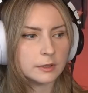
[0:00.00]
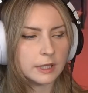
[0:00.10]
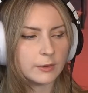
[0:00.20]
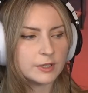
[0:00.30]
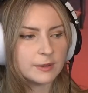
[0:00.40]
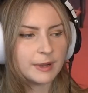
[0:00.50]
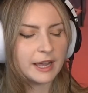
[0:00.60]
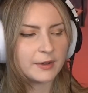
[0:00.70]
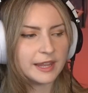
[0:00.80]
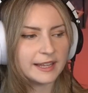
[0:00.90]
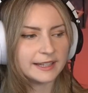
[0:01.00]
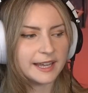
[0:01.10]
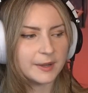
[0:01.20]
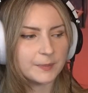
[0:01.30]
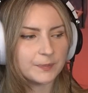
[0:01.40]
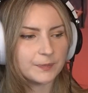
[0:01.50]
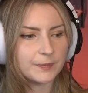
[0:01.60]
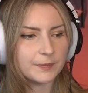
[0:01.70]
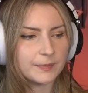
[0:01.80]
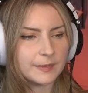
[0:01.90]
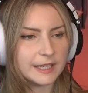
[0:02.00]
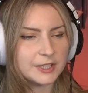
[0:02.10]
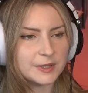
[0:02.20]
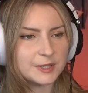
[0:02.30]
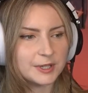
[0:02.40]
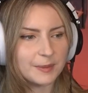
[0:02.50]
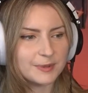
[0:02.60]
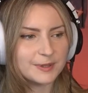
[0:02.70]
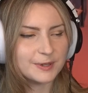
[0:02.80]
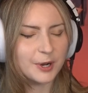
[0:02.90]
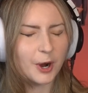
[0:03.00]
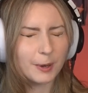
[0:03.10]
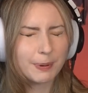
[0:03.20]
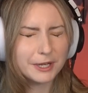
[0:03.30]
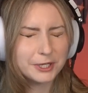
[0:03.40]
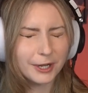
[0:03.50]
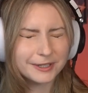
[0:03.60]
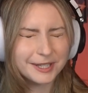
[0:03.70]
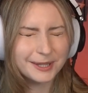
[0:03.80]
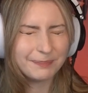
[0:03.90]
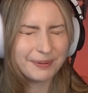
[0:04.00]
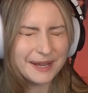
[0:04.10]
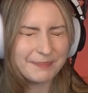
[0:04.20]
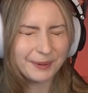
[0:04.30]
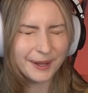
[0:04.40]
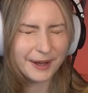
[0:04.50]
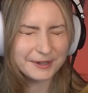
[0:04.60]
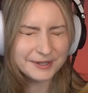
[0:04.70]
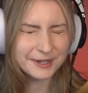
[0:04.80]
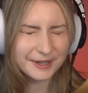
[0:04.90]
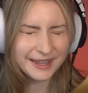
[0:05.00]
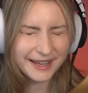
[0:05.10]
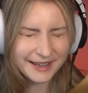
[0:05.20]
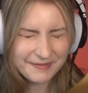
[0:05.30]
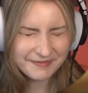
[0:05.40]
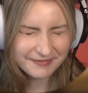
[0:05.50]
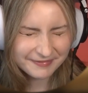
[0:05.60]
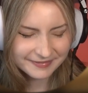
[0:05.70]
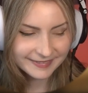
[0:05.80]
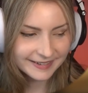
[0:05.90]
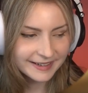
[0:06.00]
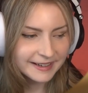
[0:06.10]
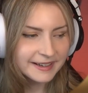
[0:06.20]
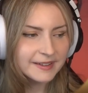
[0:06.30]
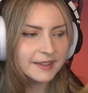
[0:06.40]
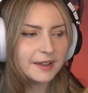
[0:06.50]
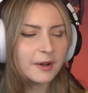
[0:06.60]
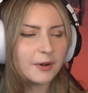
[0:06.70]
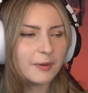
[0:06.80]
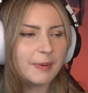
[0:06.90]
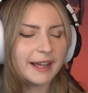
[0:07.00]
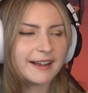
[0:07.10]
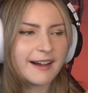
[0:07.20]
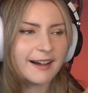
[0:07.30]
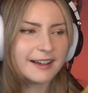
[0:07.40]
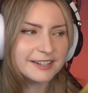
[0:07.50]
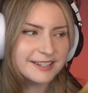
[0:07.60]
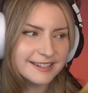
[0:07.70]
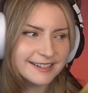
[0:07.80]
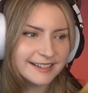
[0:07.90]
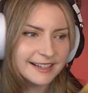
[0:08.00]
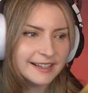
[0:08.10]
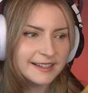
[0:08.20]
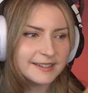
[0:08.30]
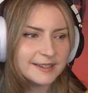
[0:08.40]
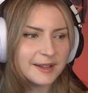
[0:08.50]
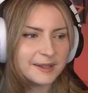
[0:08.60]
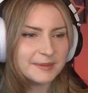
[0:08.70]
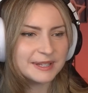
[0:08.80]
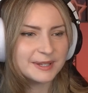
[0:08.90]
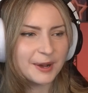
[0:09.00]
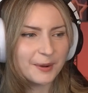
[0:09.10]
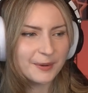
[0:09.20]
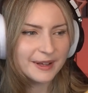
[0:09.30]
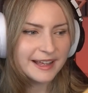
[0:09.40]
Can we talk about how that, like, it just dumps garbage onto the people under them? Oh my gosh. Zalem is so...